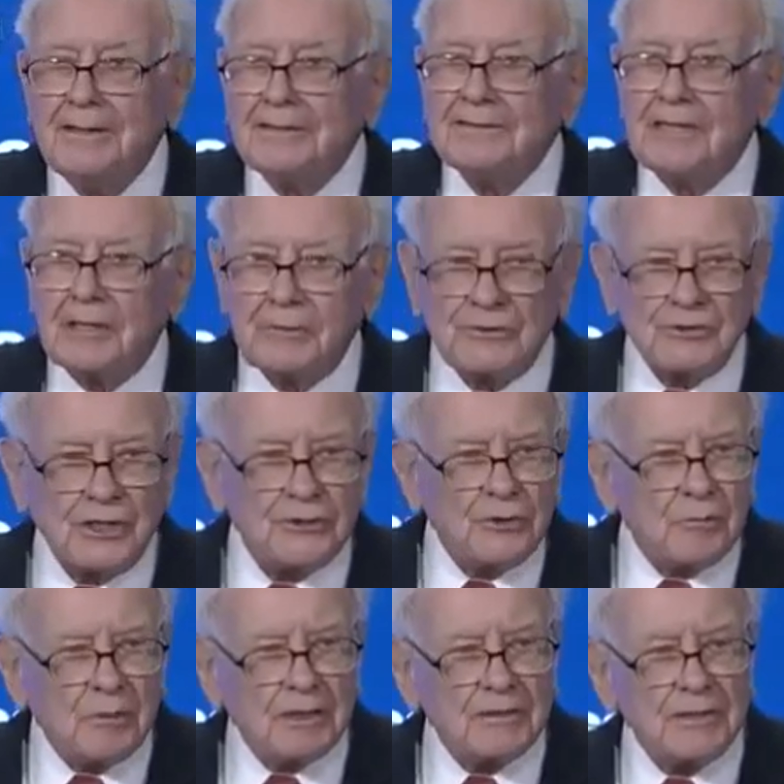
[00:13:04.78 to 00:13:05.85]
tell them to send you
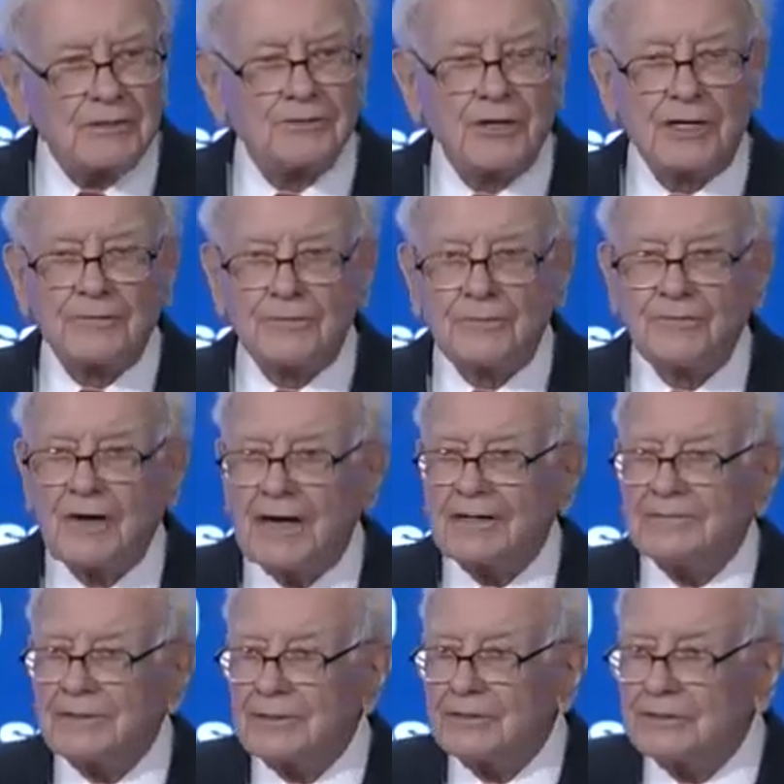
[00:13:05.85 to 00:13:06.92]
a monthly check for
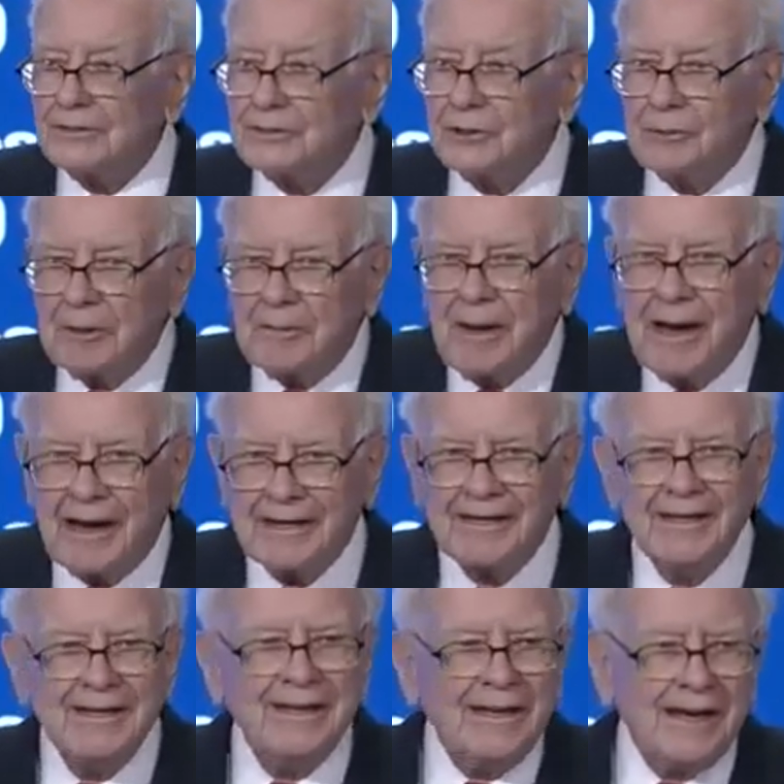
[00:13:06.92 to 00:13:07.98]
5 years and you'll be back
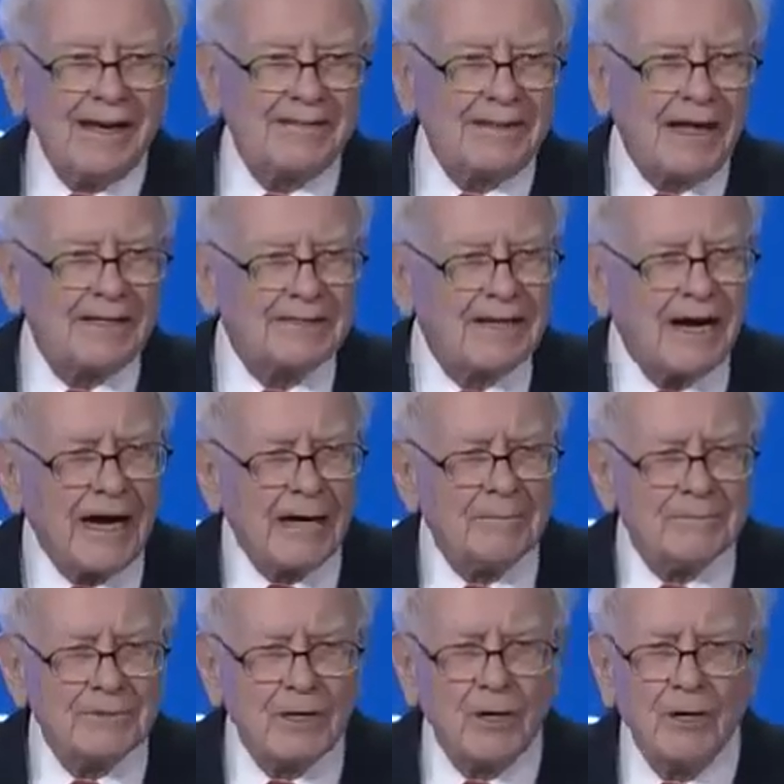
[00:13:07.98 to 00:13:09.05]
at that
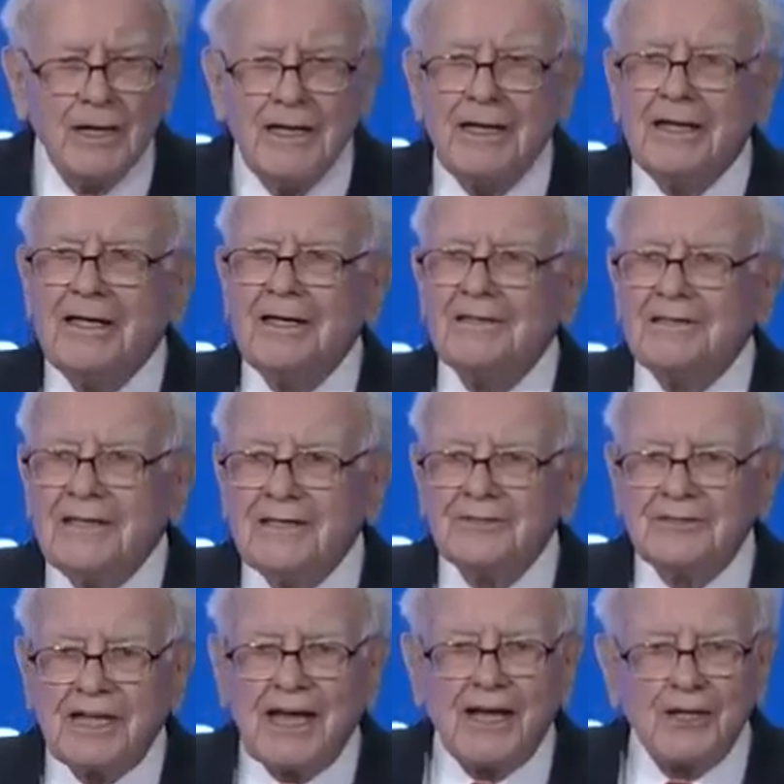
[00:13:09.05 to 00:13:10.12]
time. So
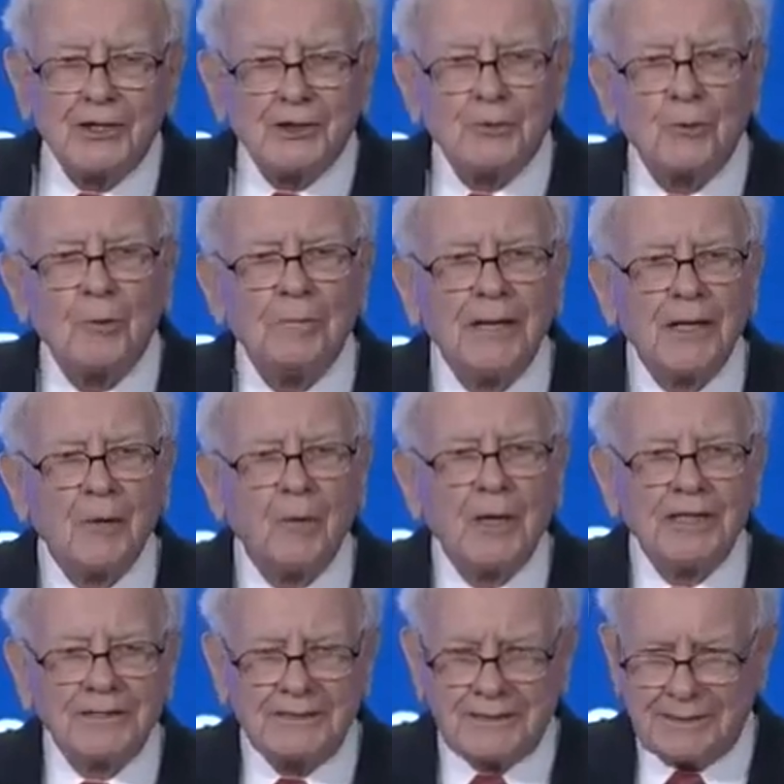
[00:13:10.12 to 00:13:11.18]
his talents were being
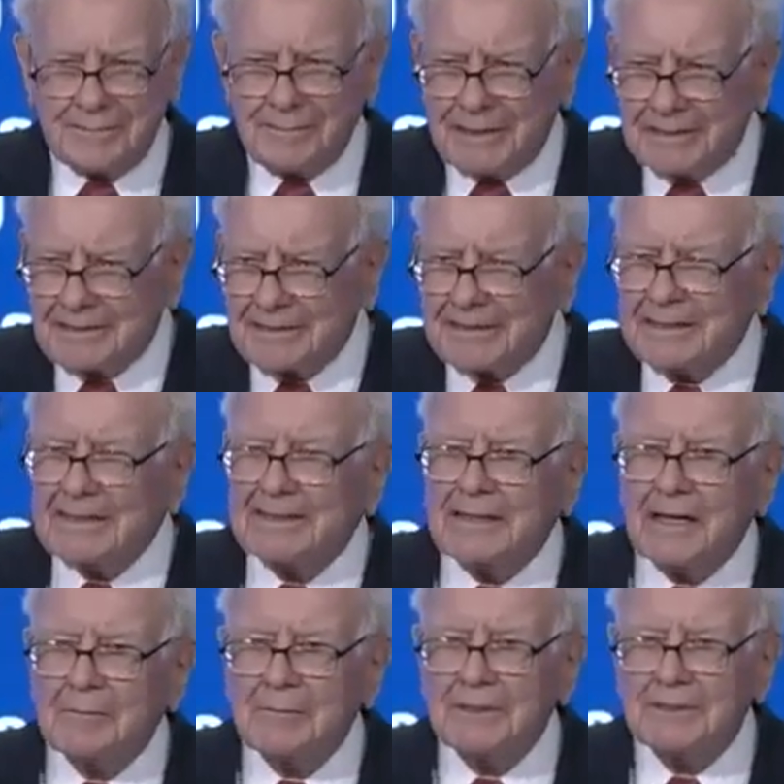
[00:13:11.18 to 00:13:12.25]
wasted, basically, in
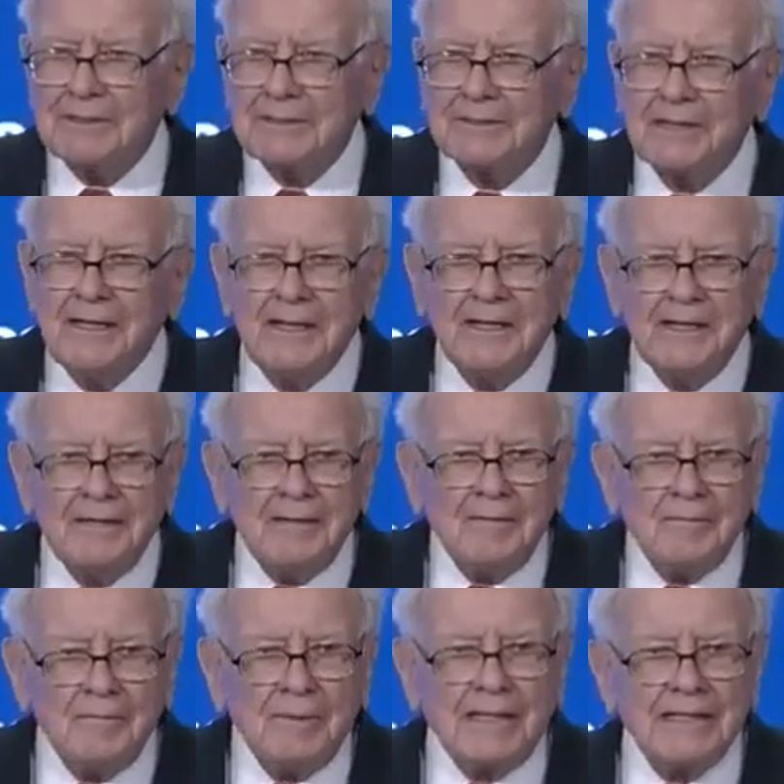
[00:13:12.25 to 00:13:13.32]
that business.
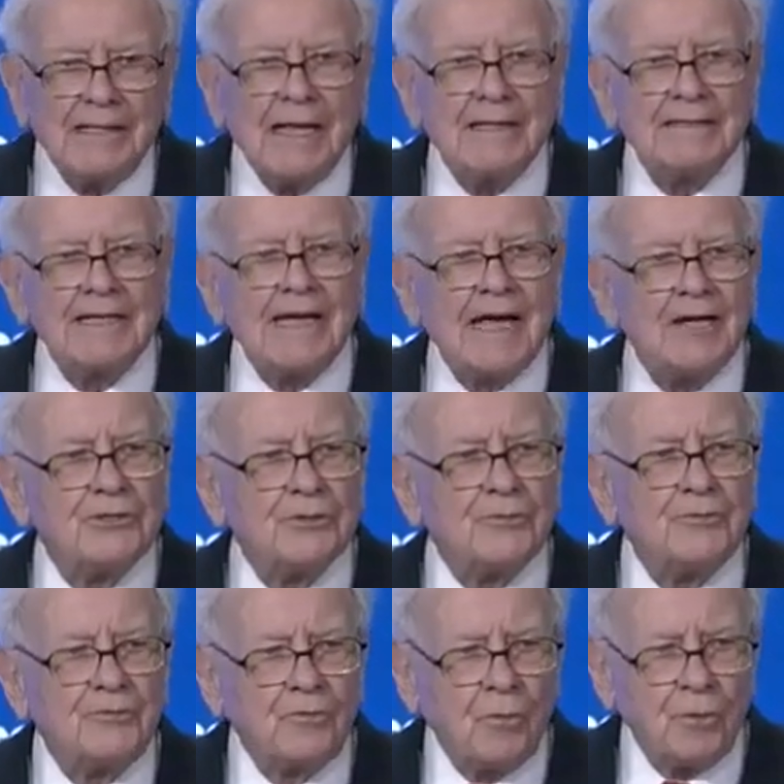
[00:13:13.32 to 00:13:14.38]
But at the age of
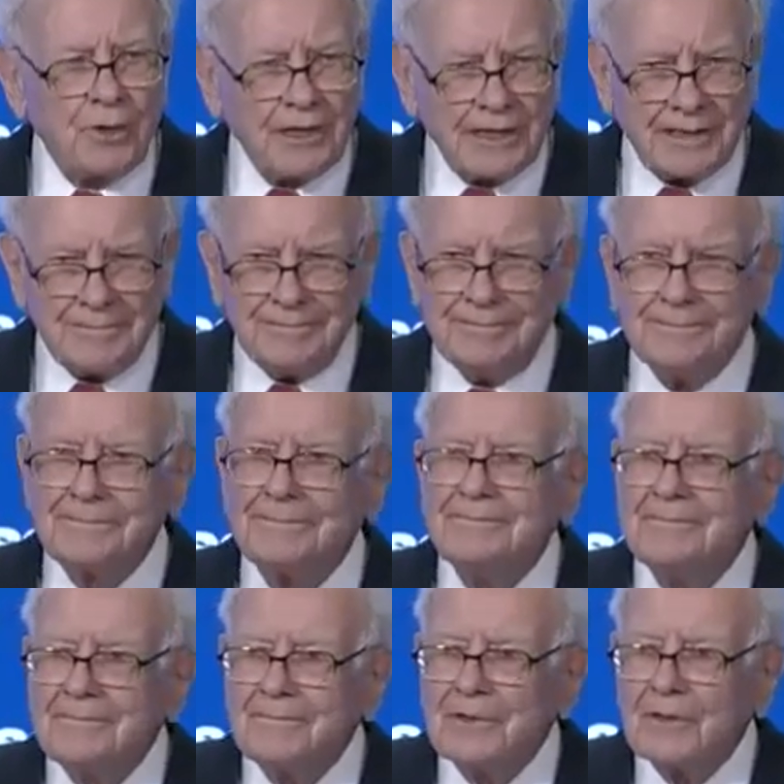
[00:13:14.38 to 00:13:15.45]
40,
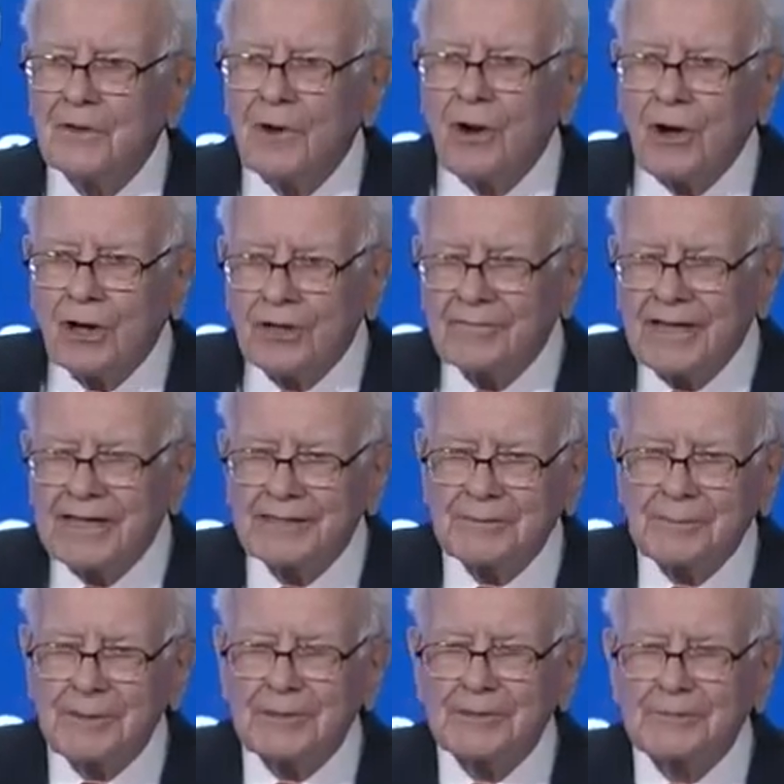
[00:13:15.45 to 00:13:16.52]
with all of that
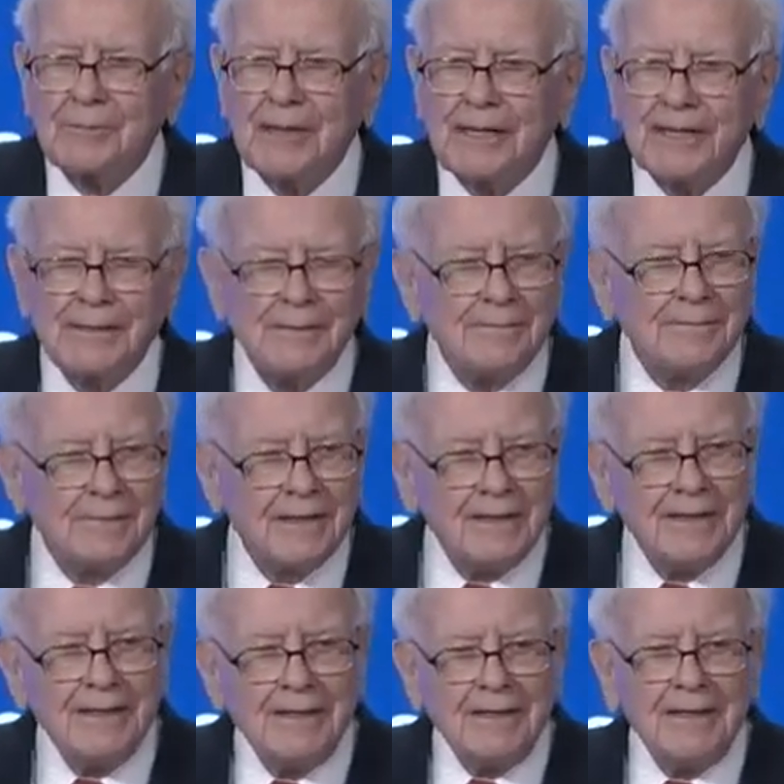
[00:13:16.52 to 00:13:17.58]
experience behind him,
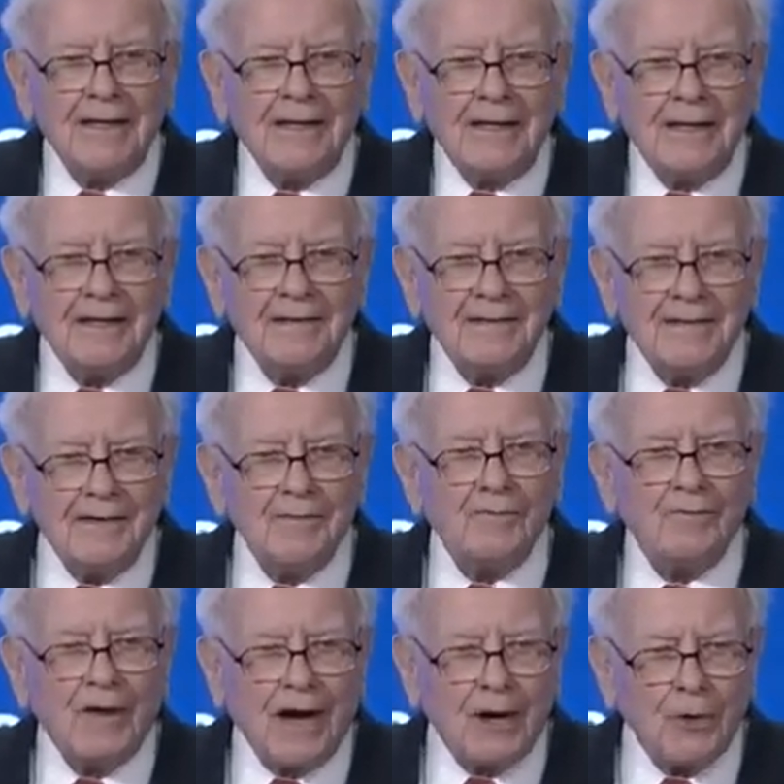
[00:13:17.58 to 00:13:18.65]
he
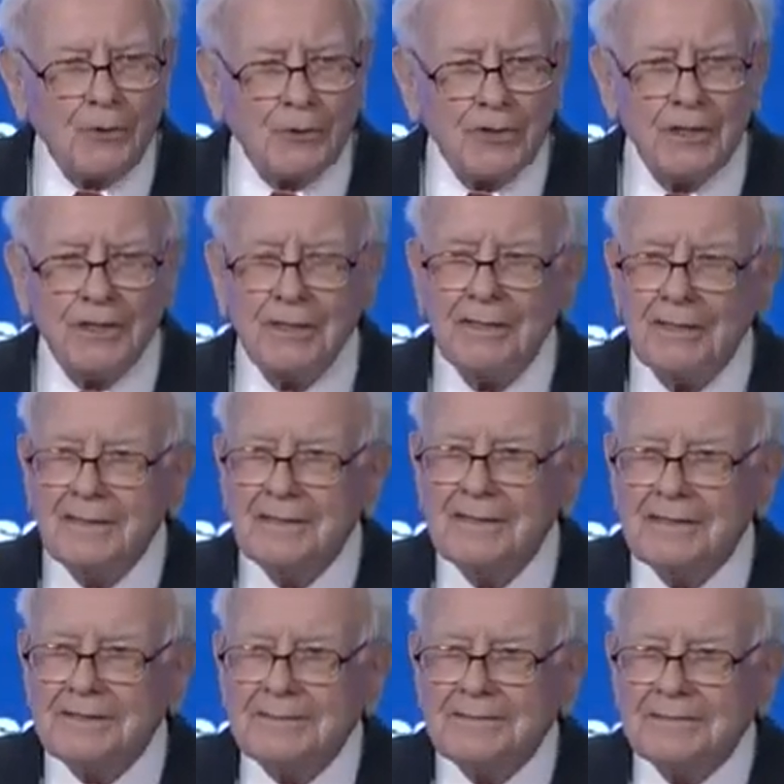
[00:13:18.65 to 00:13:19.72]
found
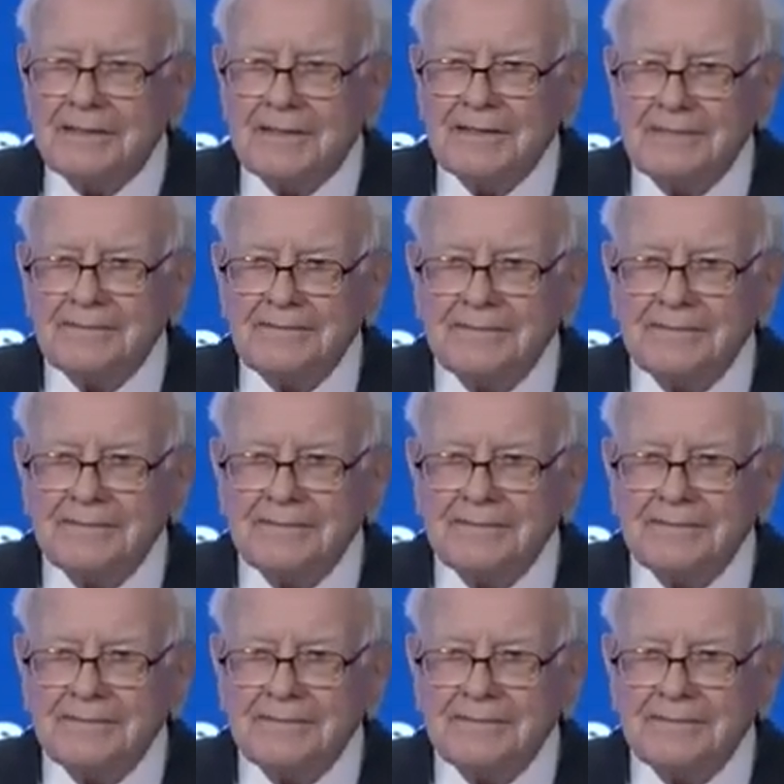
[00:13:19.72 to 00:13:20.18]
the